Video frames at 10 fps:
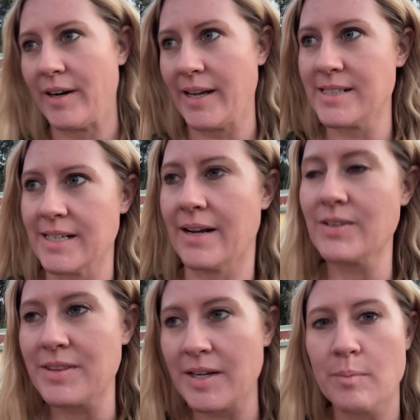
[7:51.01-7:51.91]
I did
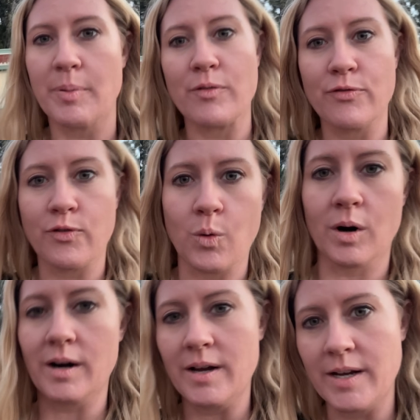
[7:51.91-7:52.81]
everything but
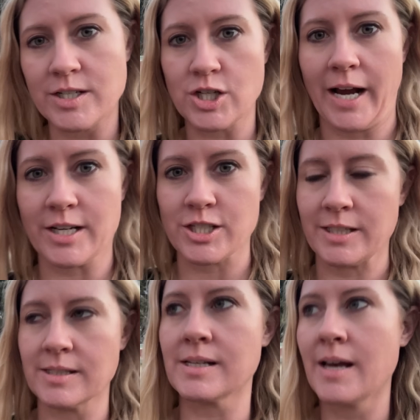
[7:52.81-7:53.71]
4
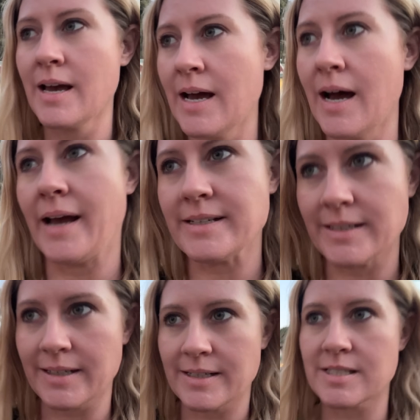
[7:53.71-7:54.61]
attractions. I
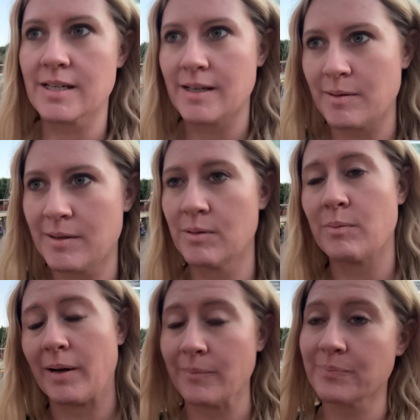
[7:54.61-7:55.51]
didn't get to, well,